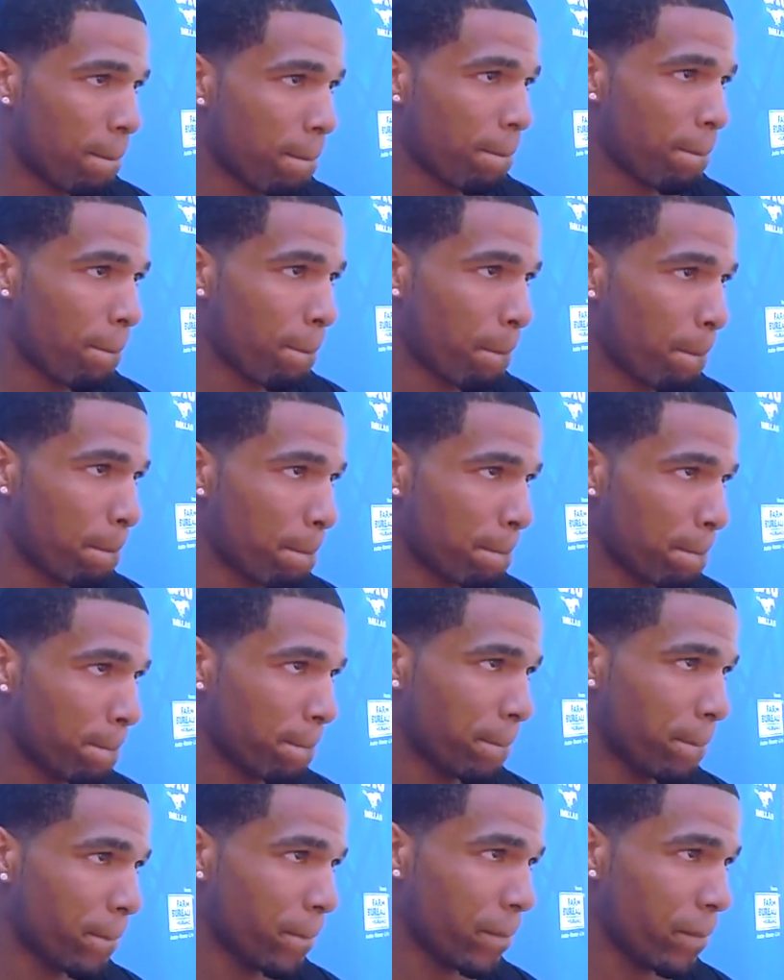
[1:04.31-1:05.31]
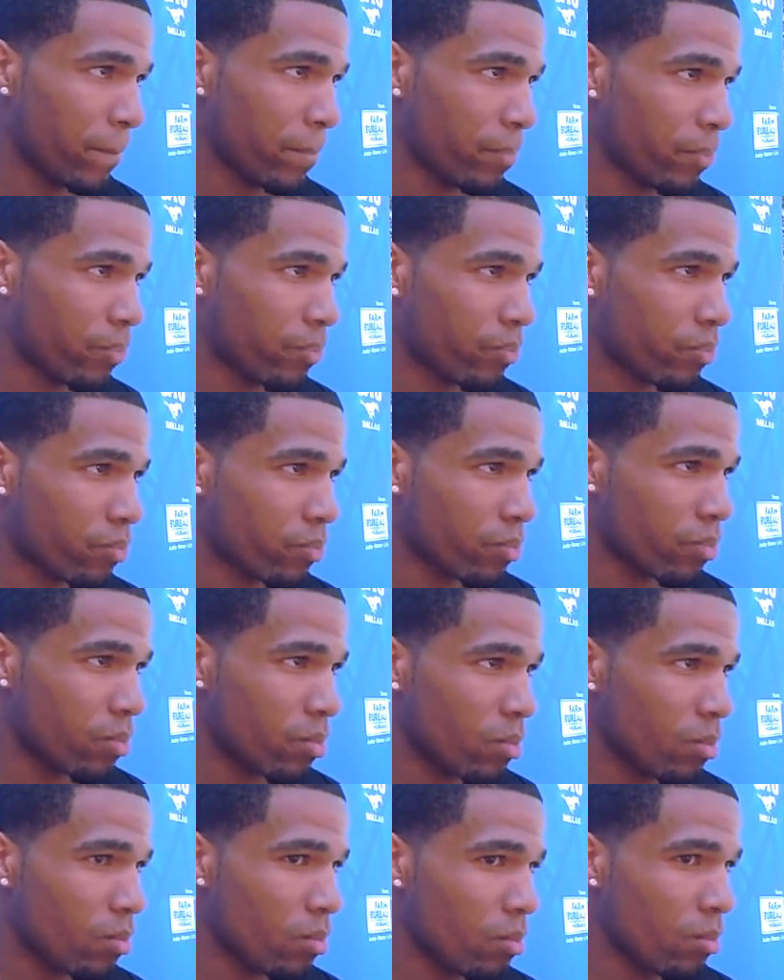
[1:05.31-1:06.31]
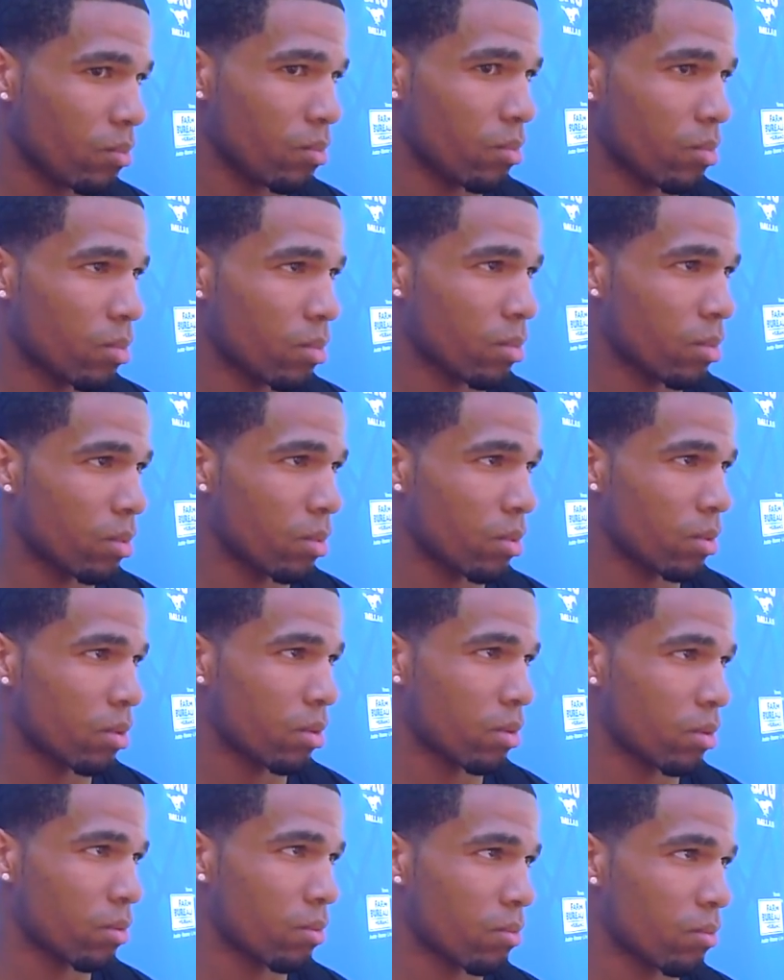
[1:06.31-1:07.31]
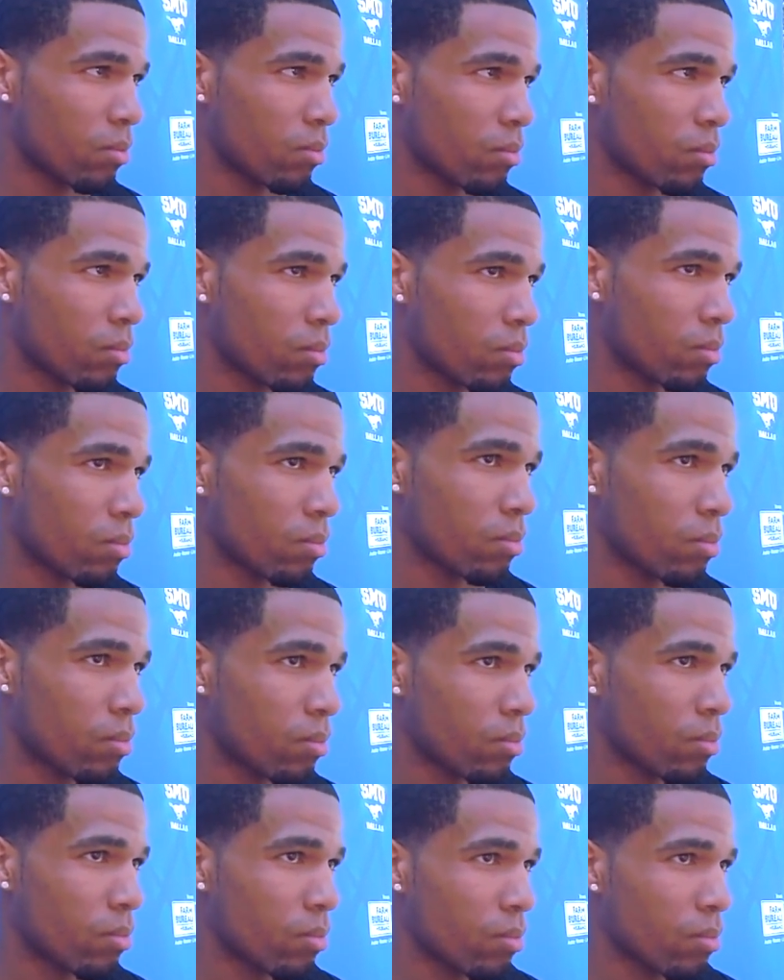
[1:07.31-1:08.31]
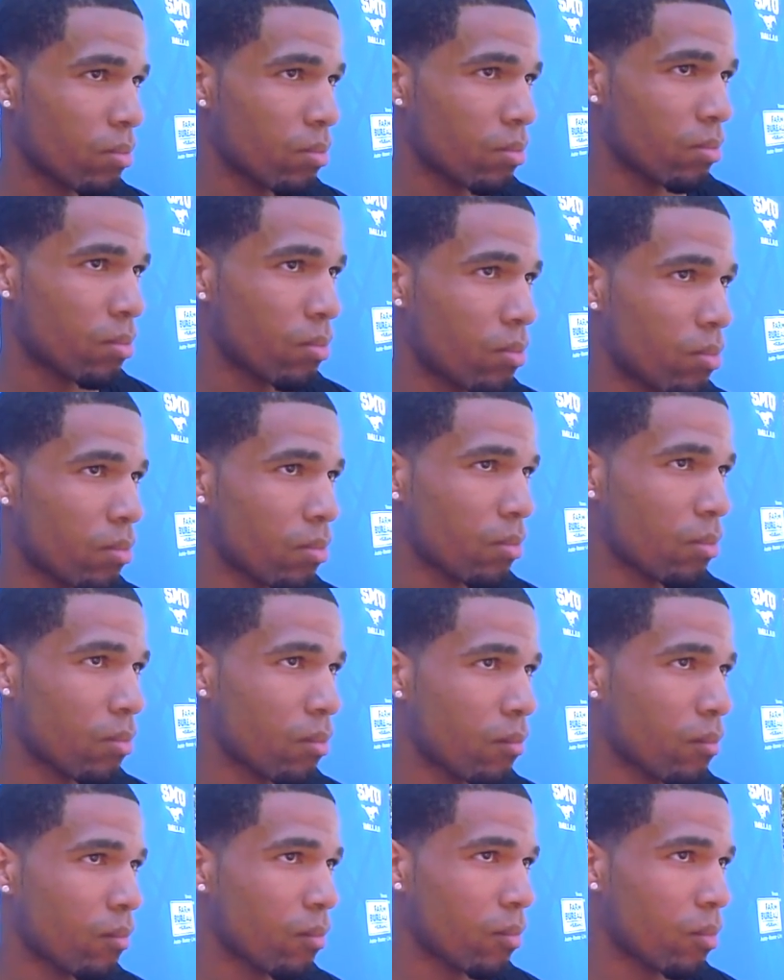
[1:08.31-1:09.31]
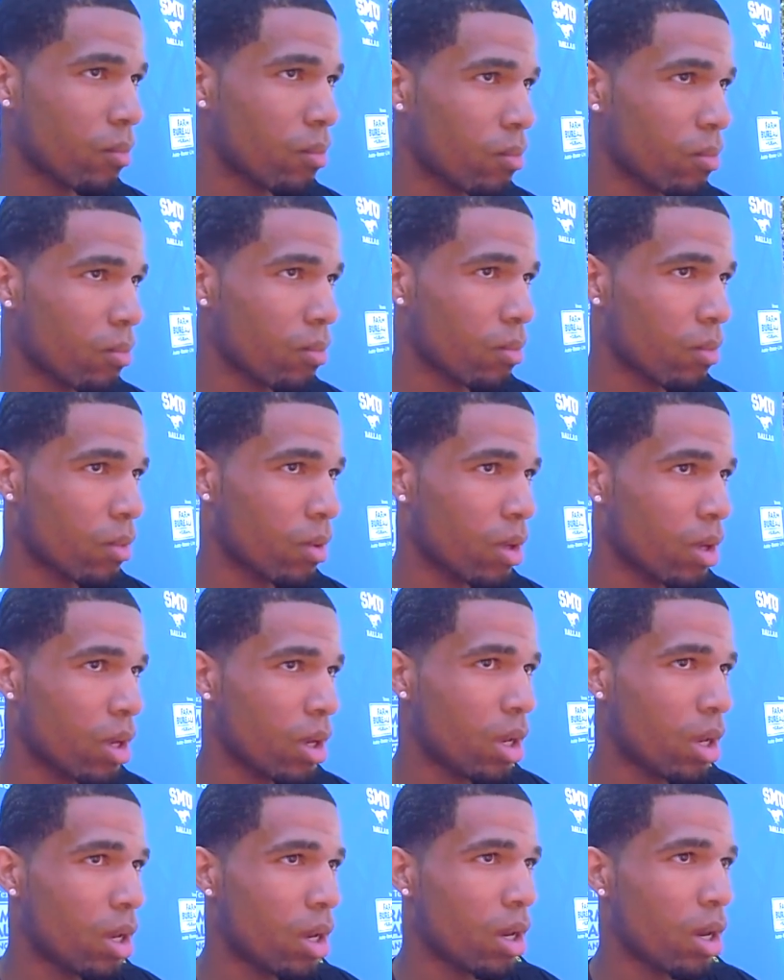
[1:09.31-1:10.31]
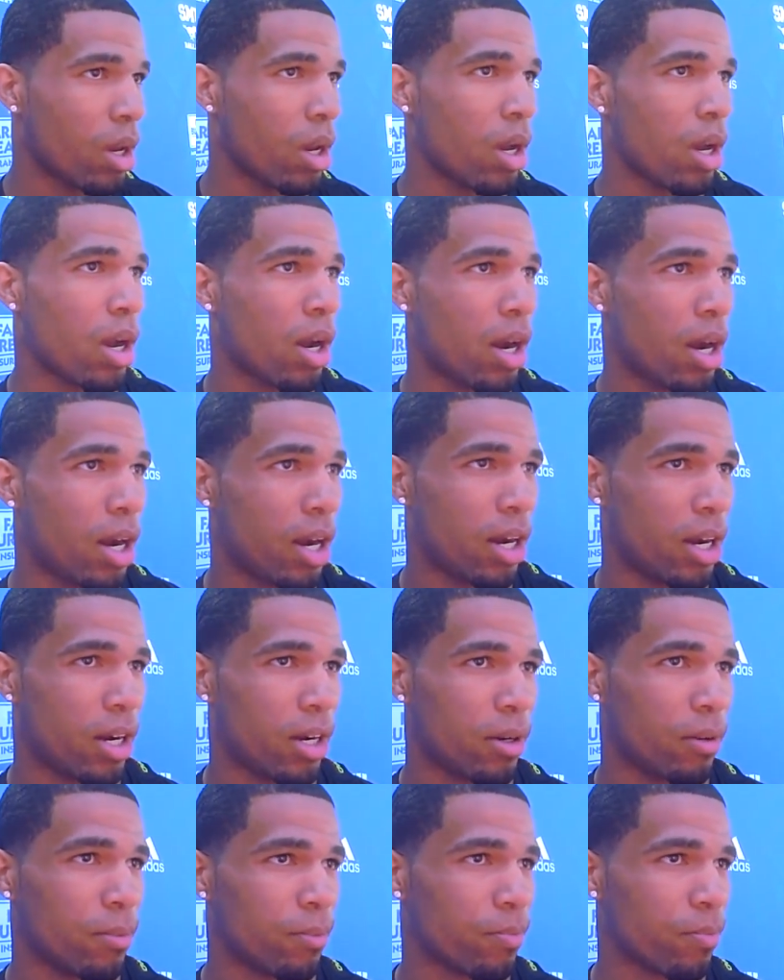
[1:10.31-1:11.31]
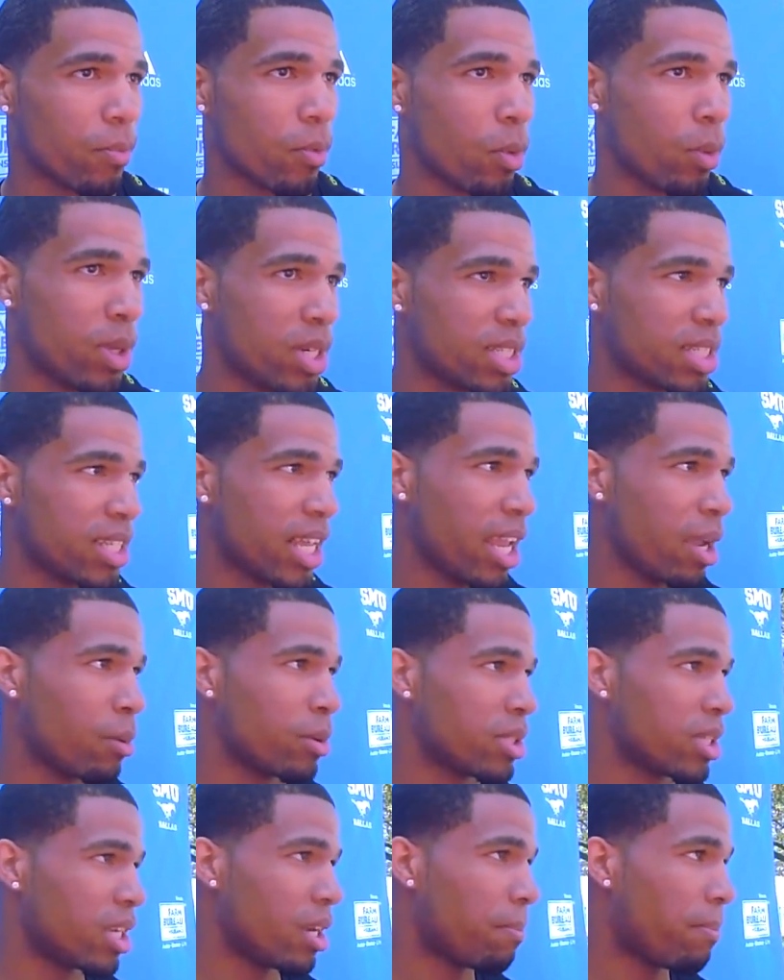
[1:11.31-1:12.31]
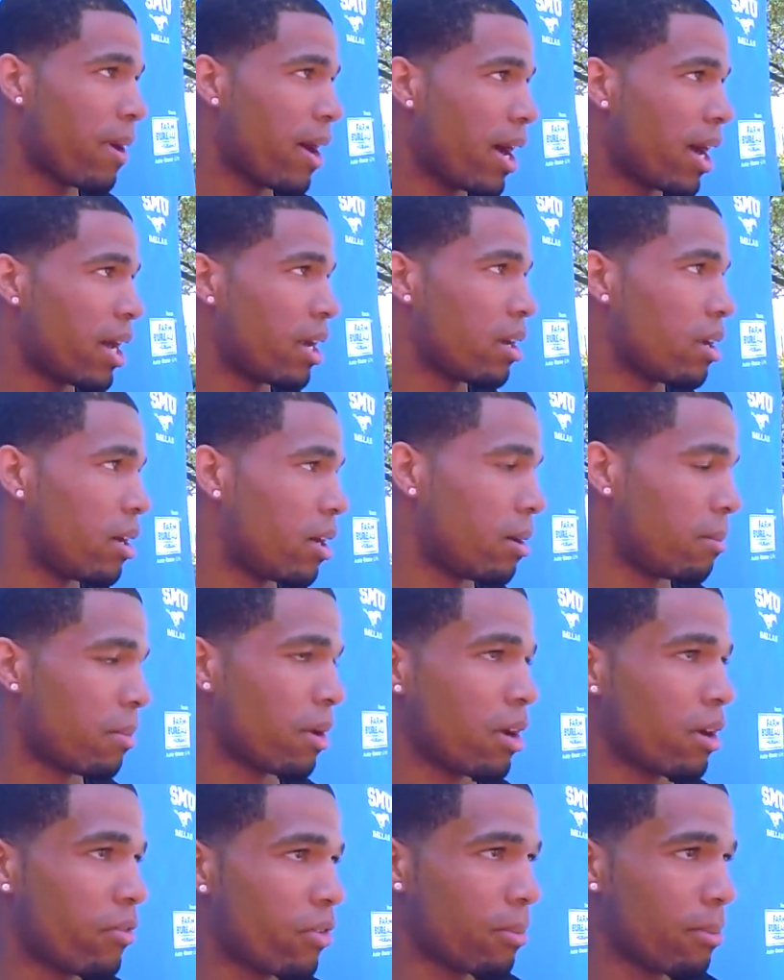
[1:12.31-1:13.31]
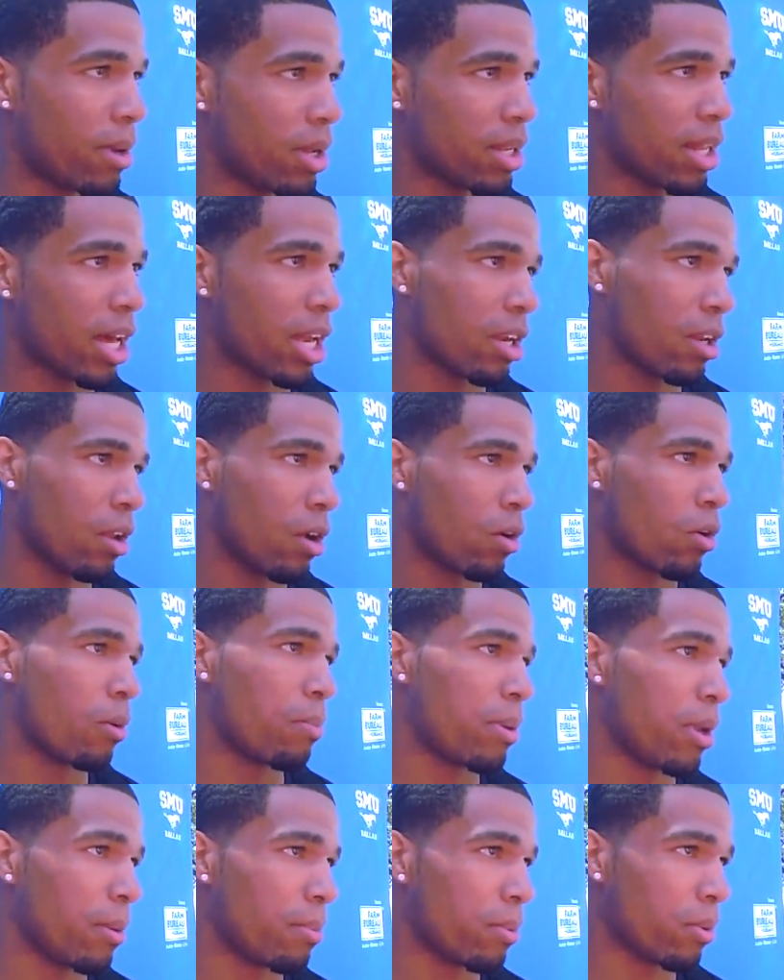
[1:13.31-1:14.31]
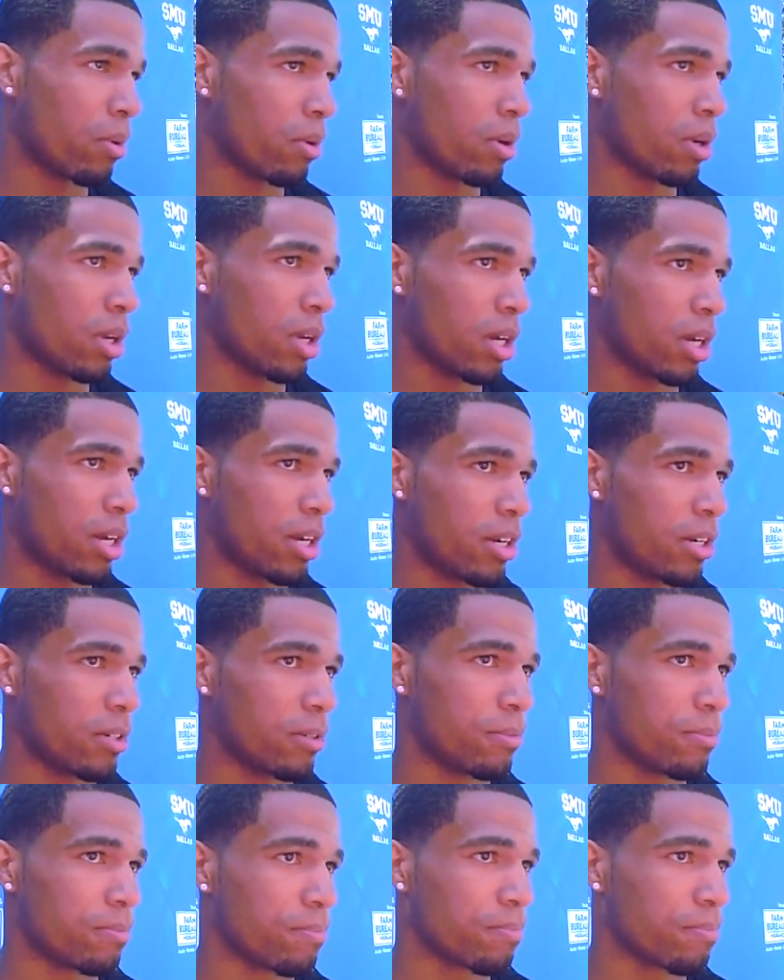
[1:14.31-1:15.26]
Have you been hearing from uh, other players or fans about, about this hire, a huge name in Larry Brown? Um, when his name was in the pod, I um, heard from a lot of local people, um,